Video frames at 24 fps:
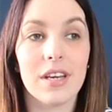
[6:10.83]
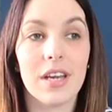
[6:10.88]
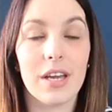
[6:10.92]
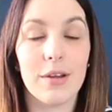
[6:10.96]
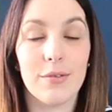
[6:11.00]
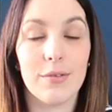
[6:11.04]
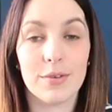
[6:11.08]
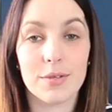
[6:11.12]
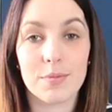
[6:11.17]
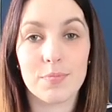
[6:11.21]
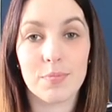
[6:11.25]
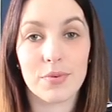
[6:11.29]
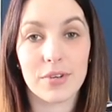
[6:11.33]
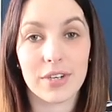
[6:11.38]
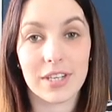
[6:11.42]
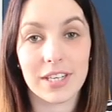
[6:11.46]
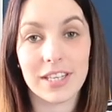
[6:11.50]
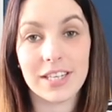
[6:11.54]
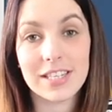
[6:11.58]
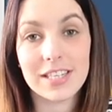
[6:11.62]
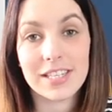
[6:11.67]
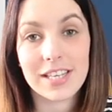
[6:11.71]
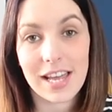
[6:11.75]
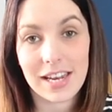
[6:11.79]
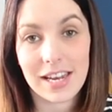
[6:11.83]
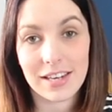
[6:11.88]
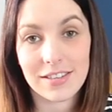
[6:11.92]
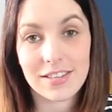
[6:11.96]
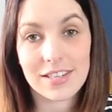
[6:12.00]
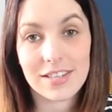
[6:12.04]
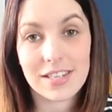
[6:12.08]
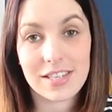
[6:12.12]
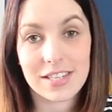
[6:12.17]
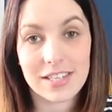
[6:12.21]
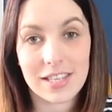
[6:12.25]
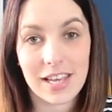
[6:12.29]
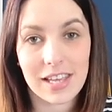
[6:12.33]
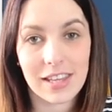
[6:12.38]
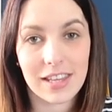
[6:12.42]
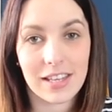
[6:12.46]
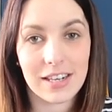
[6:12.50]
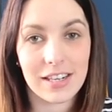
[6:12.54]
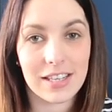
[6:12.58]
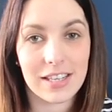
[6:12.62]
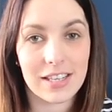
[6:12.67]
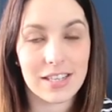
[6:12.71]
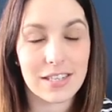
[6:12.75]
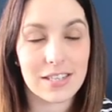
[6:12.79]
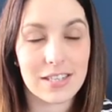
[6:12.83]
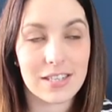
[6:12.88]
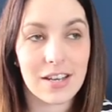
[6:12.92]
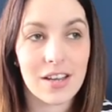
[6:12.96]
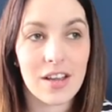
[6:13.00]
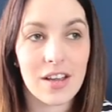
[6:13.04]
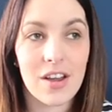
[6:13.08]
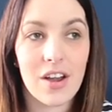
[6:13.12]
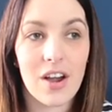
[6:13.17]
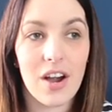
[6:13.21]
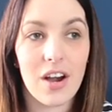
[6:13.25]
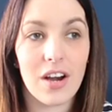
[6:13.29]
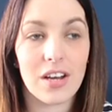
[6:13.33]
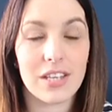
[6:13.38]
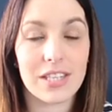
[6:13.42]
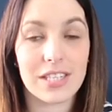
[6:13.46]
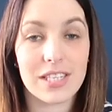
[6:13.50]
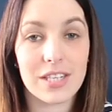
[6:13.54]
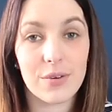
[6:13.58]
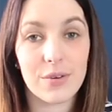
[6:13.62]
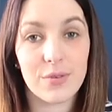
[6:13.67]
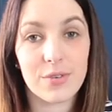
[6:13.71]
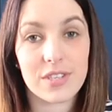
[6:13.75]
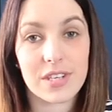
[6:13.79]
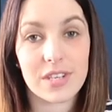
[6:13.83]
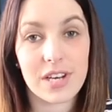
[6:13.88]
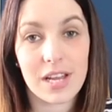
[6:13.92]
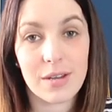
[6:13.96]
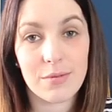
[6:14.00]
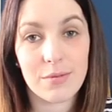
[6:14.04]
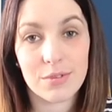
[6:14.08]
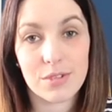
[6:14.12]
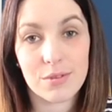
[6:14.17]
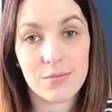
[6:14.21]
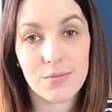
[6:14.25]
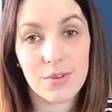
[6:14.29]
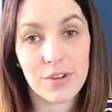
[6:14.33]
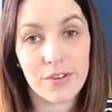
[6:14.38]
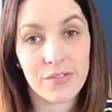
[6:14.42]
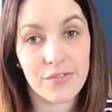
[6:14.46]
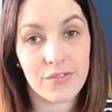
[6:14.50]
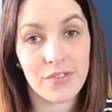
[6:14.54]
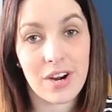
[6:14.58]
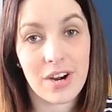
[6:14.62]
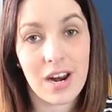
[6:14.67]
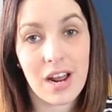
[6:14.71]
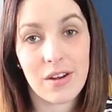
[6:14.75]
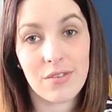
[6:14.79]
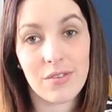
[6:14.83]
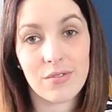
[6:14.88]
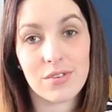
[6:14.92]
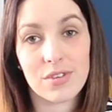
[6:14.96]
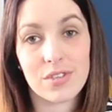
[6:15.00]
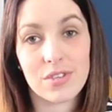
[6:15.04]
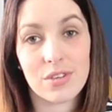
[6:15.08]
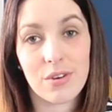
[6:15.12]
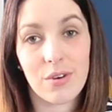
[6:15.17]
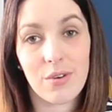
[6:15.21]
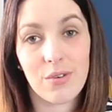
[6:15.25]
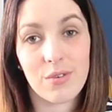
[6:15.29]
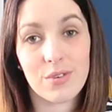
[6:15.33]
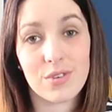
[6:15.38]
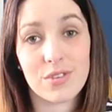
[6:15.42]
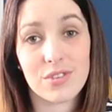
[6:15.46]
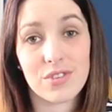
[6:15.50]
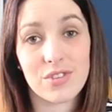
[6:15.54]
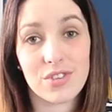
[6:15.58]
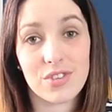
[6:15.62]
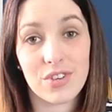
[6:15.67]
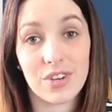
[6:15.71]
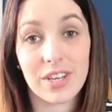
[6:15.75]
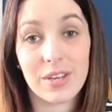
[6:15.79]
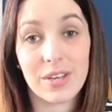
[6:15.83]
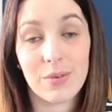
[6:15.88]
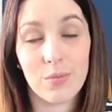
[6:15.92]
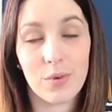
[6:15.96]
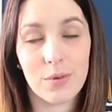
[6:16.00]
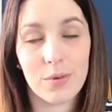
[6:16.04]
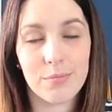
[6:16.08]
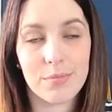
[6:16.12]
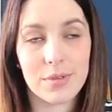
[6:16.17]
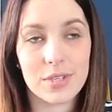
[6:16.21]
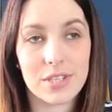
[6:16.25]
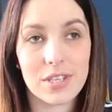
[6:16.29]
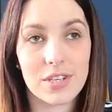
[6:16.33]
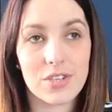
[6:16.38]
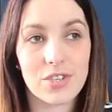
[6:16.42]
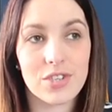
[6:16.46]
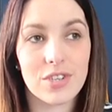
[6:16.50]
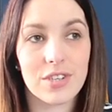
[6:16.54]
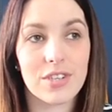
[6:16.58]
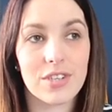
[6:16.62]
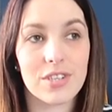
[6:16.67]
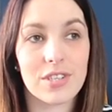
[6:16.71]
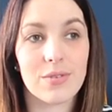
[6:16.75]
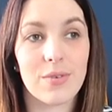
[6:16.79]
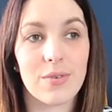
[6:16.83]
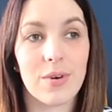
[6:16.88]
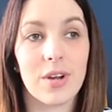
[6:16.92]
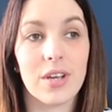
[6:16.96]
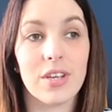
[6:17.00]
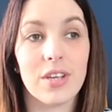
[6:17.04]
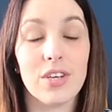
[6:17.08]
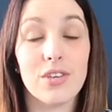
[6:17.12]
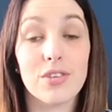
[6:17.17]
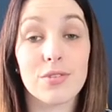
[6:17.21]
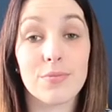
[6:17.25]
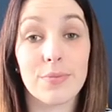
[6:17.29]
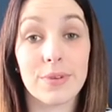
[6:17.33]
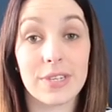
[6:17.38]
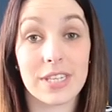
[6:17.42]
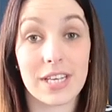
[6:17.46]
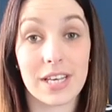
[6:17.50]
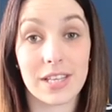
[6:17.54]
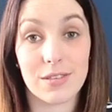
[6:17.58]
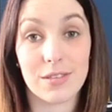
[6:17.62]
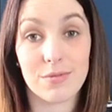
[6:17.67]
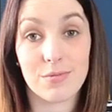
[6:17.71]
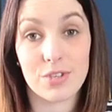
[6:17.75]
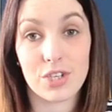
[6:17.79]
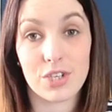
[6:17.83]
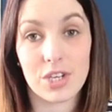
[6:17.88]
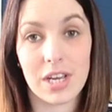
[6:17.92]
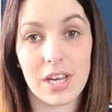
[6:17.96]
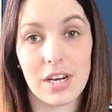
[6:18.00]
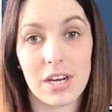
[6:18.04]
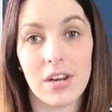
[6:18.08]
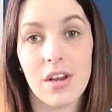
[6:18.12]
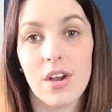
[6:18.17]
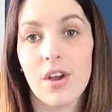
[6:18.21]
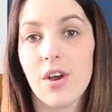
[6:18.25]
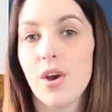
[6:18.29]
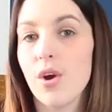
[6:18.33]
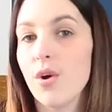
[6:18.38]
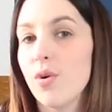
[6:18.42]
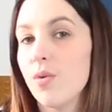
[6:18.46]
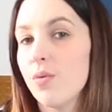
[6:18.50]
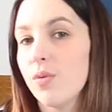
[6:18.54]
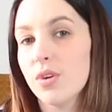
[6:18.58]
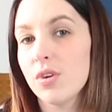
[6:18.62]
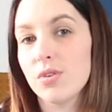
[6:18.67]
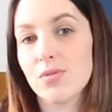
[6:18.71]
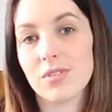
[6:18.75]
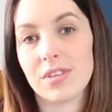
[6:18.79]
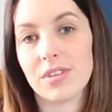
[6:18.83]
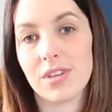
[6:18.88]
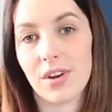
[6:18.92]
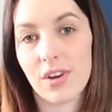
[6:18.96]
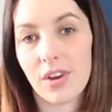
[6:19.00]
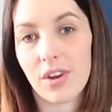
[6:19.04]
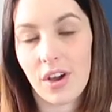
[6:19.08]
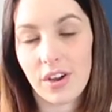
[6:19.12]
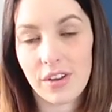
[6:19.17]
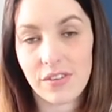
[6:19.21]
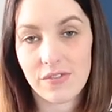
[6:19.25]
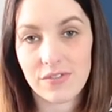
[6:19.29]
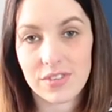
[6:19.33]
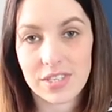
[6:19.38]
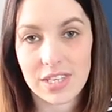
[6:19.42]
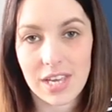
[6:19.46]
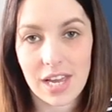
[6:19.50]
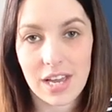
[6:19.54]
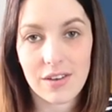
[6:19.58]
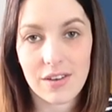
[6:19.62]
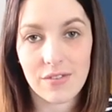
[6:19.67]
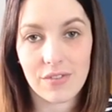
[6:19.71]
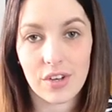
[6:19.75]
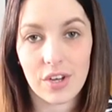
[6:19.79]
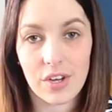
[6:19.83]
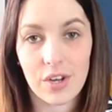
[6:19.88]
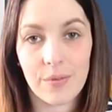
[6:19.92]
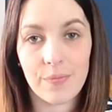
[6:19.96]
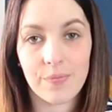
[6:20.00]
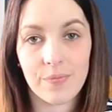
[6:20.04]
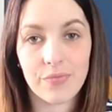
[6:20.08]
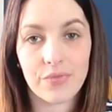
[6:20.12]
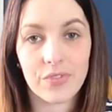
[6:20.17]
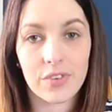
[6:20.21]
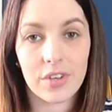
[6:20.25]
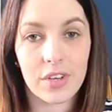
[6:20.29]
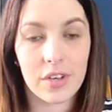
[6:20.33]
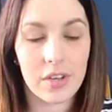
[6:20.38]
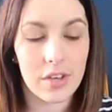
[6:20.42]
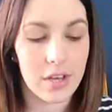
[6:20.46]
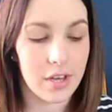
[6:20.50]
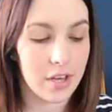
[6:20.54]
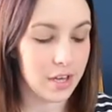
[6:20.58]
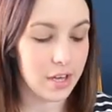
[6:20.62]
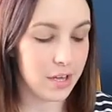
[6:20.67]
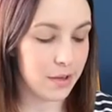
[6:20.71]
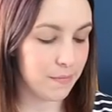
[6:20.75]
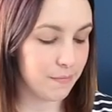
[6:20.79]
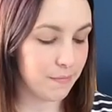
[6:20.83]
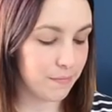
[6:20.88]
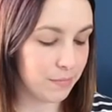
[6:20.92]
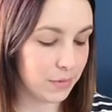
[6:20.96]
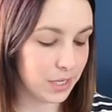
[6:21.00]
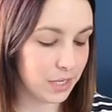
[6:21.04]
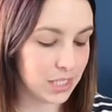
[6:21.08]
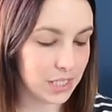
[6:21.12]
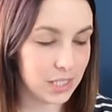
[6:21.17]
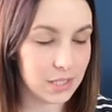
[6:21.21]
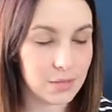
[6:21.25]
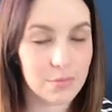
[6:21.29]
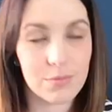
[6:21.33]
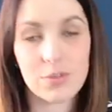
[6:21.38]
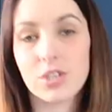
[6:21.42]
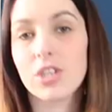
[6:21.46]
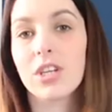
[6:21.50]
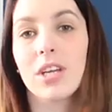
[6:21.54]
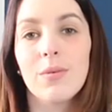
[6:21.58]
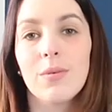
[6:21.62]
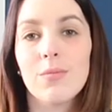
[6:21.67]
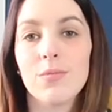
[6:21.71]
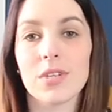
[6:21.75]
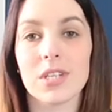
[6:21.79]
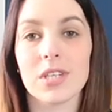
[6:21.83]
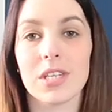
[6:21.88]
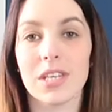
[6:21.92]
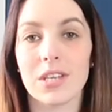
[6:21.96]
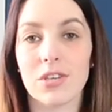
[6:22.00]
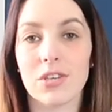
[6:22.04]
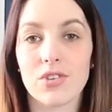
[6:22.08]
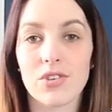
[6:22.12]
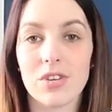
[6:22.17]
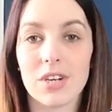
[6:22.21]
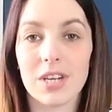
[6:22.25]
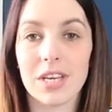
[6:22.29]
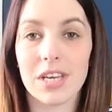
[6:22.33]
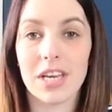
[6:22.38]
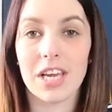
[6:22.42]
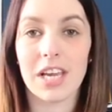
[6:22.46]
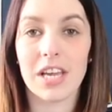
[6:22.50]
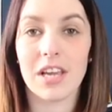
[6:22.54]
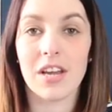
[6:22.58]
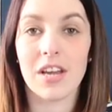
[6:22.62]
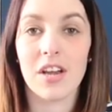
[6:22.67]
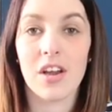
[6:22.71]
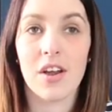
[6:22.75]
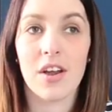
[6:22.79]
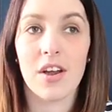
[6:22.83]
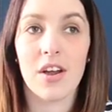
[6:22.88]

It was pretty intense, to say the least. I still wasn't able to move around, so I was stuck in one position. So I used my TENS machine, which was a lifesaver. My TENS machine was literally